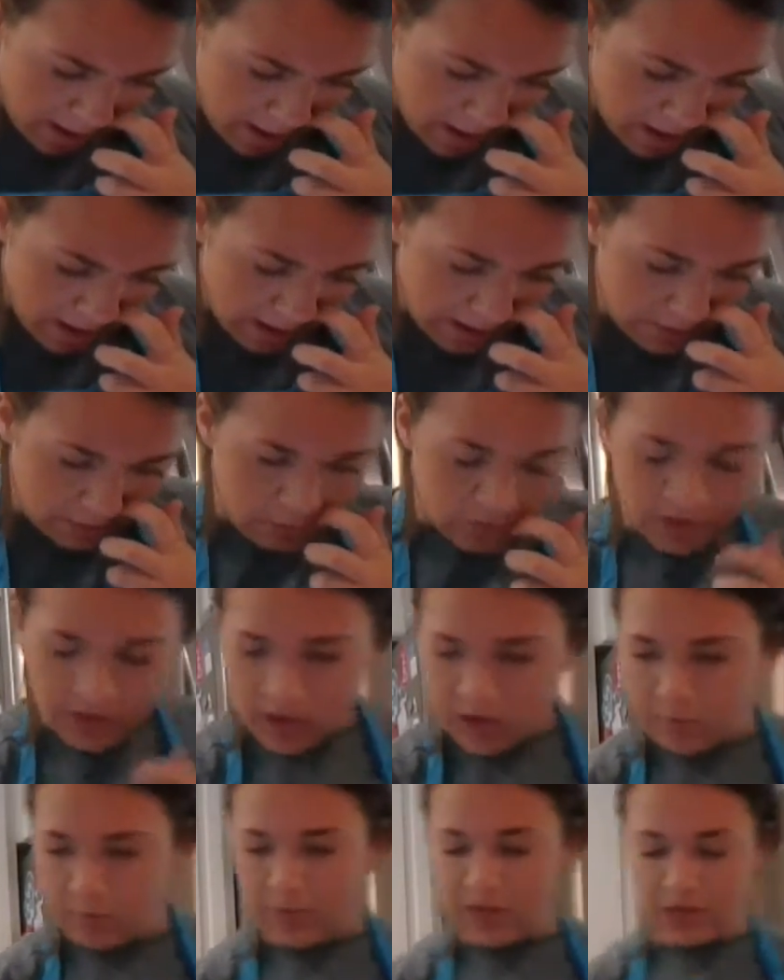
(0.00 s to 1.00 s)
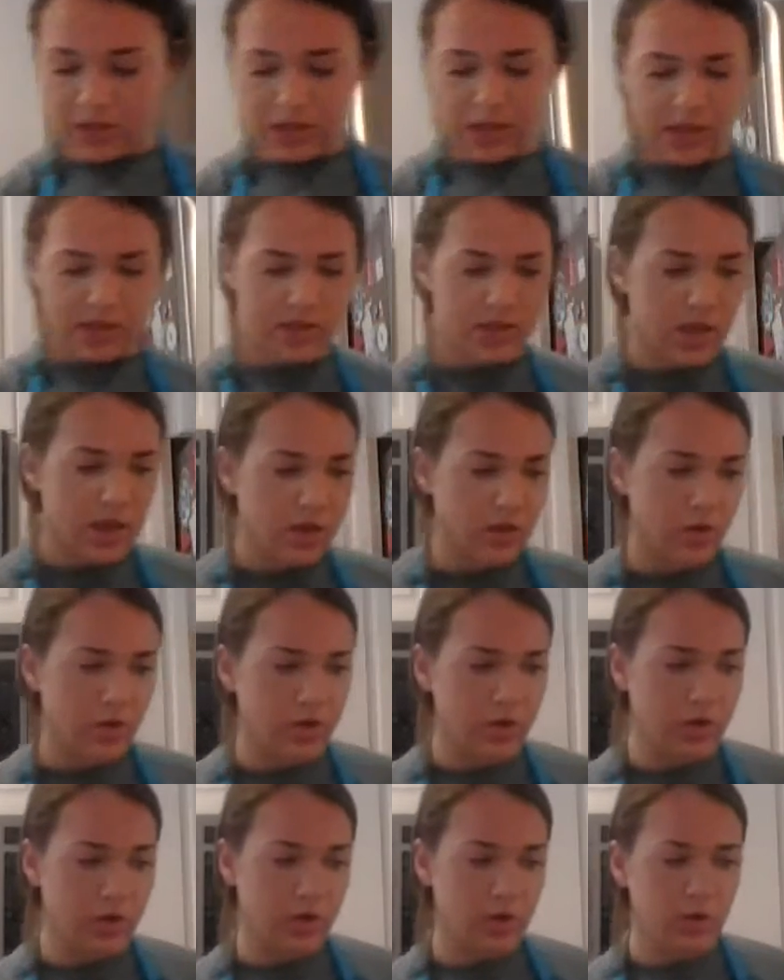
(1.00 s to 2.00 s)
And we're going to mix that together.
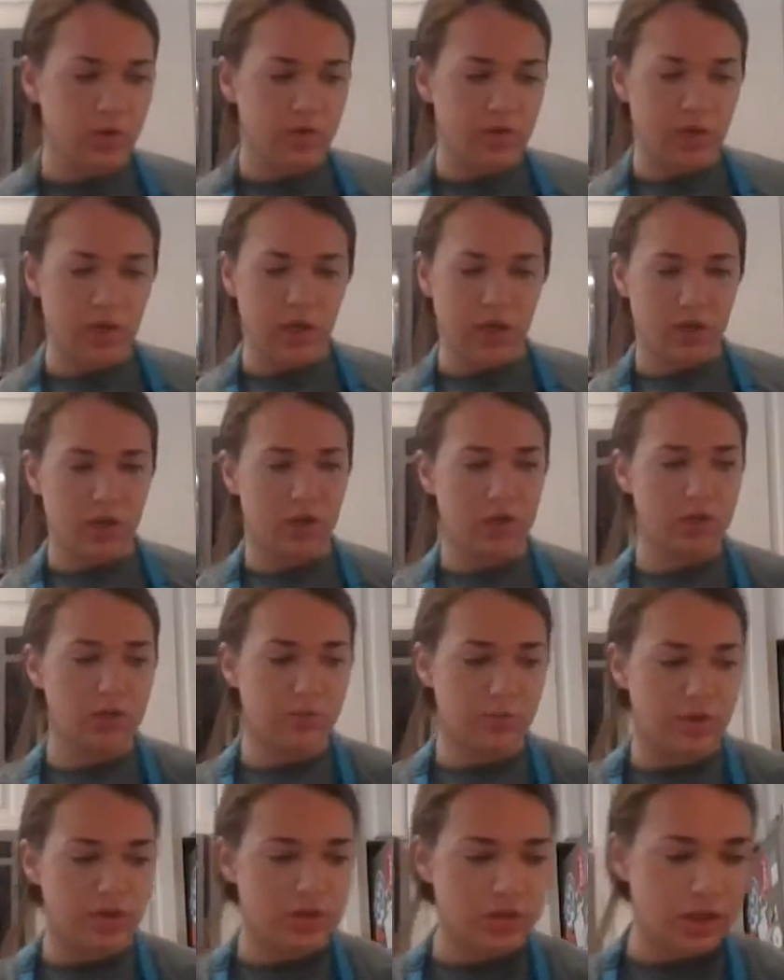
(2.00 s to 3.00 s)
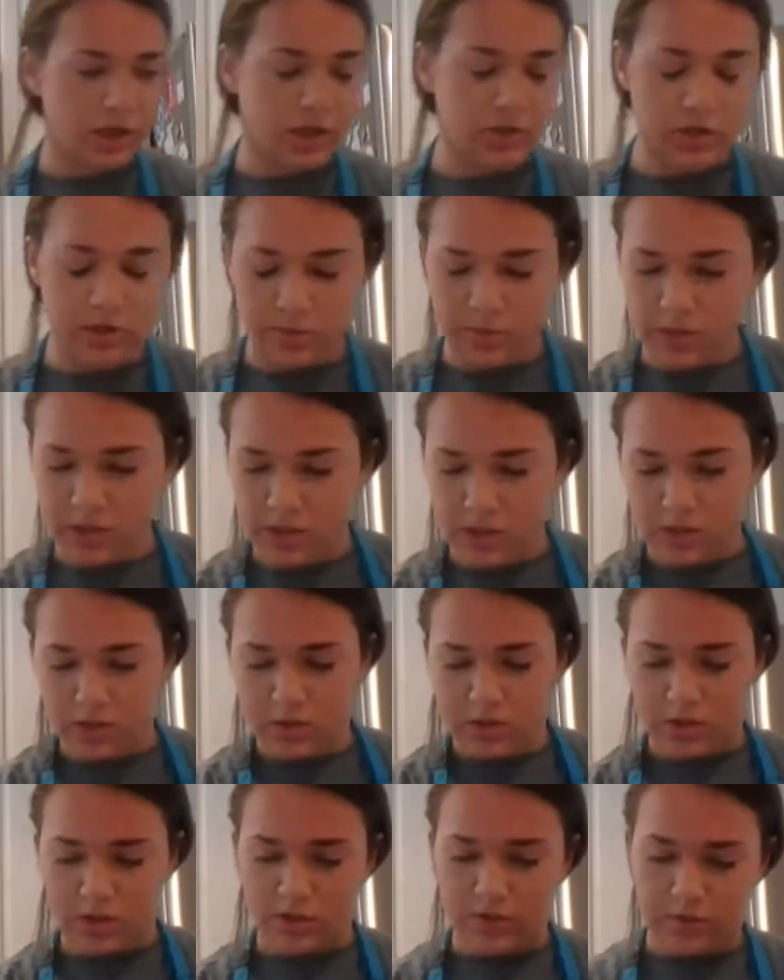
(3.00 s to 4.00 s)
You can use anything to mix that, so I'm just going to use
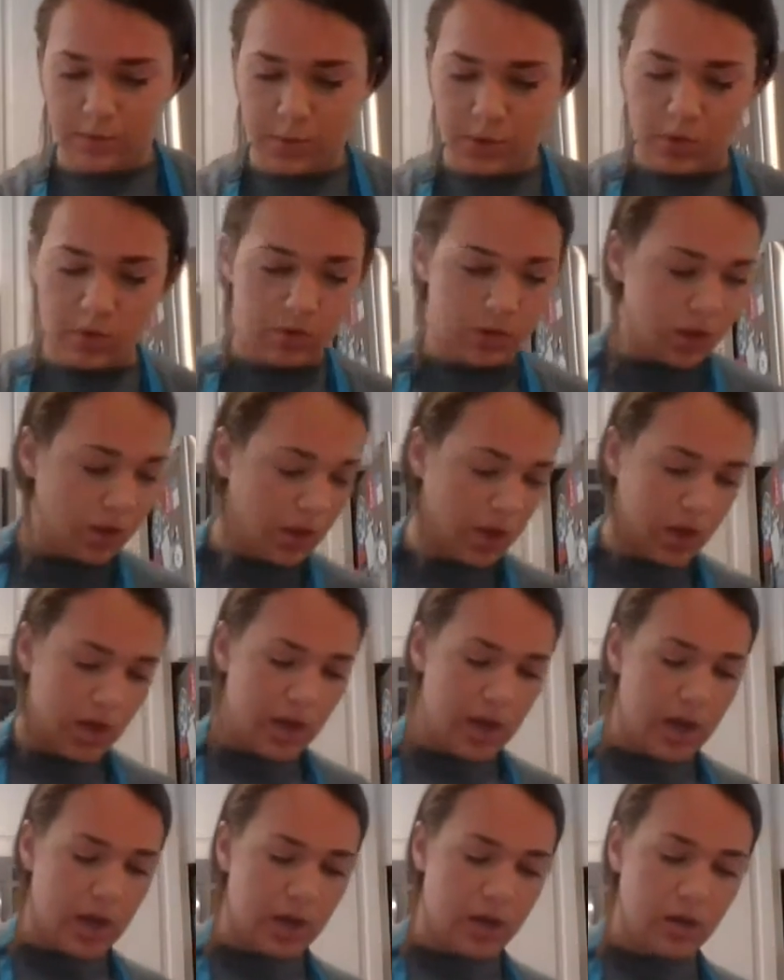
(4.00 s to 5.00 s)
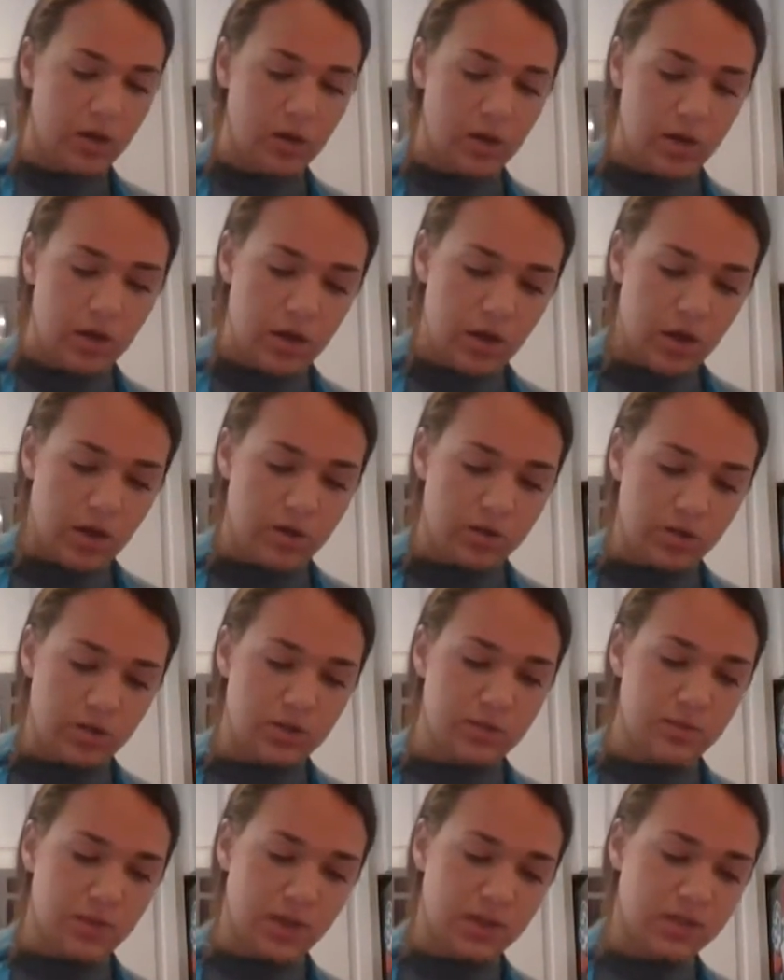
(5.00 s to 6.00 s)
the spoon that I had and
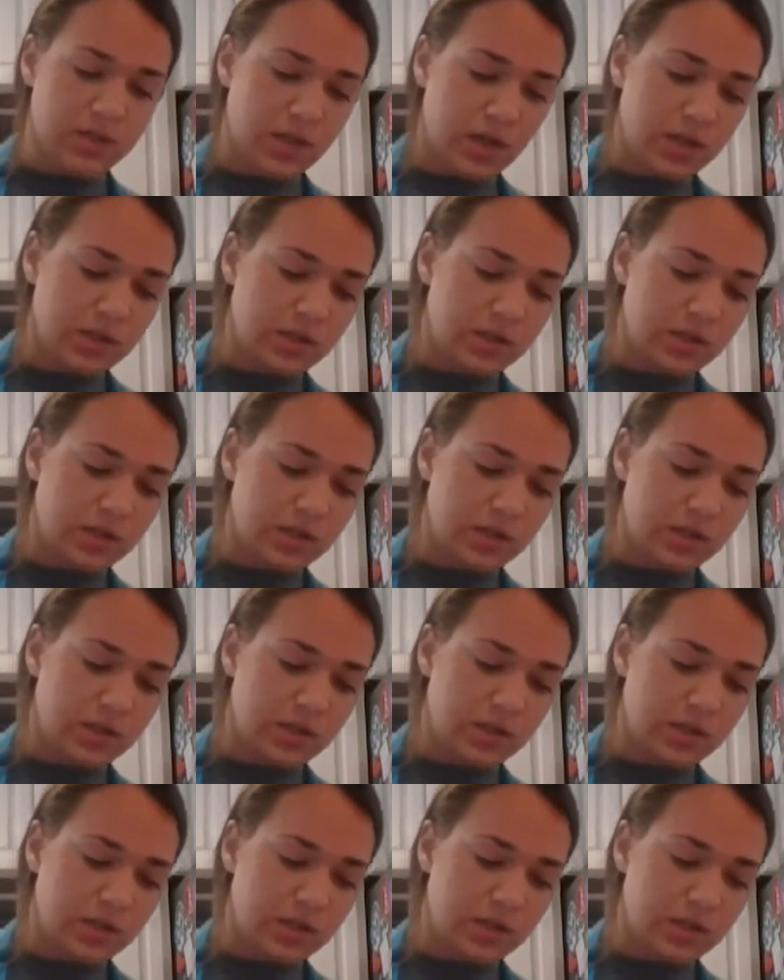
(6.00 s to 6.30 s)
just mix that